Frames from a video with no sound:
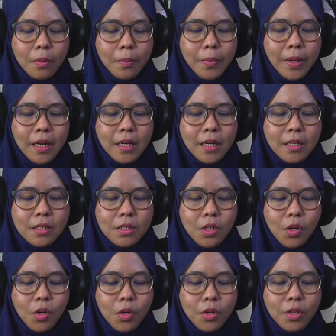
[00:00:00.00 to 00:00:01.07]
but
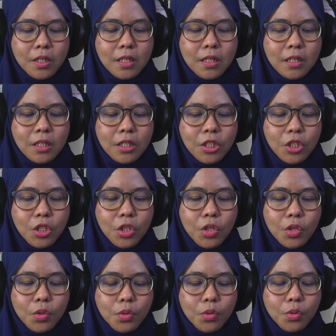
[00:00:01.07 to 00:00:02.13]
on a
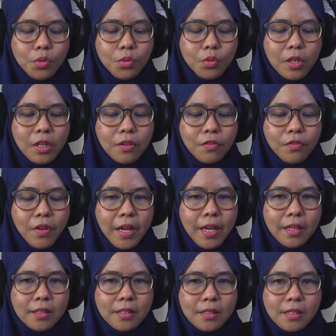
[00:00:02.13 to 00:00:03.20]
new
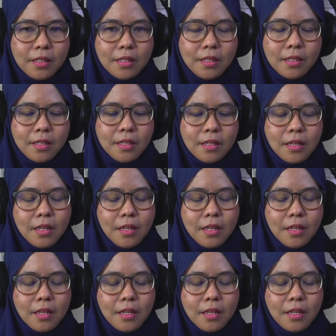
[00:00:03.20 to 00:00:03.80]
events.